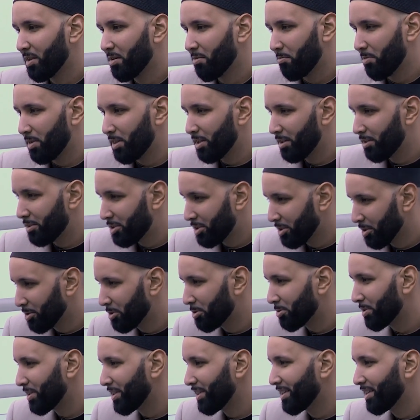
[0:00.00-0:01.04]
with their
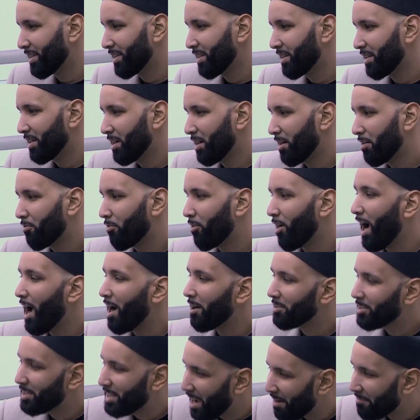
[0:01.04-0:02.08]
children for how
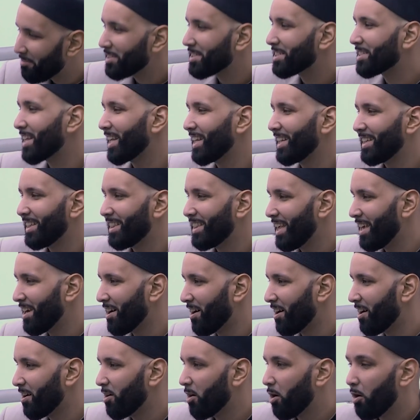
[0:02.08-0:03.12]
devastated they
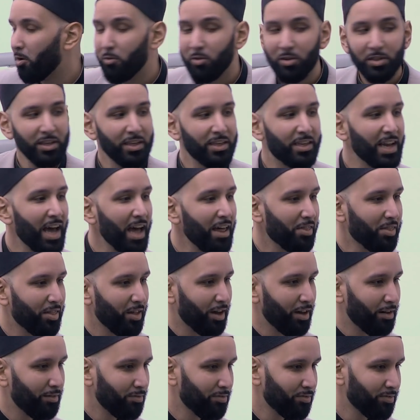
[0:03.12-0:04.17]
are over the death
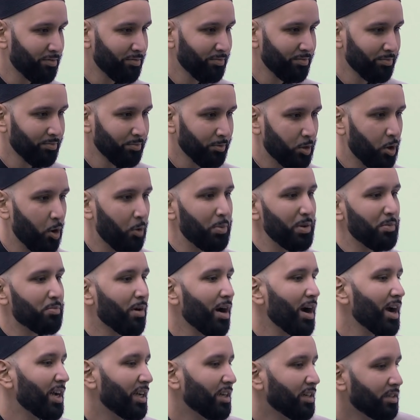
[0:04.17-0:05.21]
of Kobe
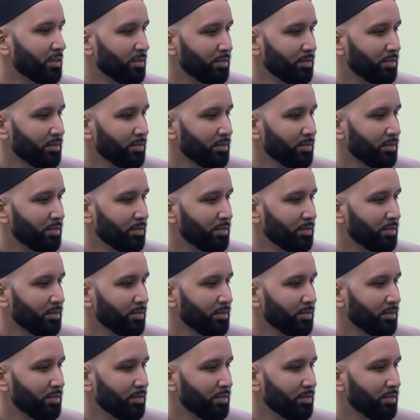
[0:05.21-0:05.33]
Bryant.